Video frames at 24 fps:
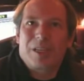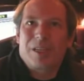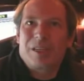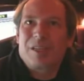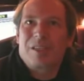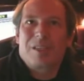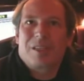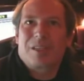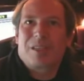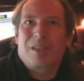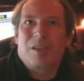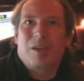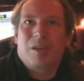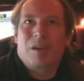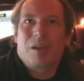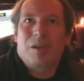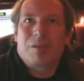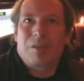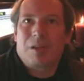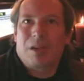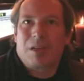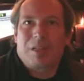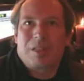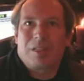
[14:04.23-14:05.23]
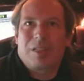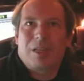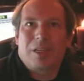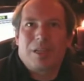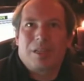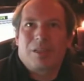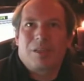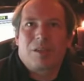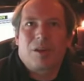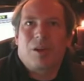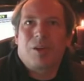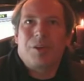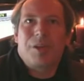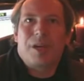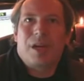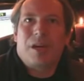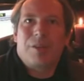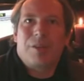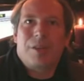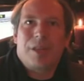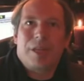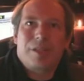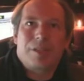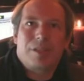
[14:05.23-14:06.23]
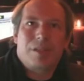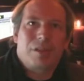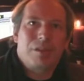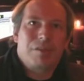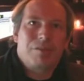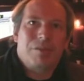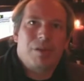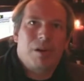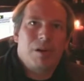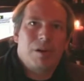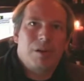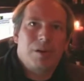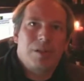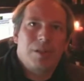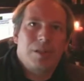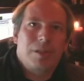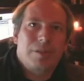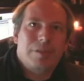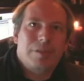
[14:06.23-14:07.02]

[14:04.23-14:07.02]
and gone down that sort of road.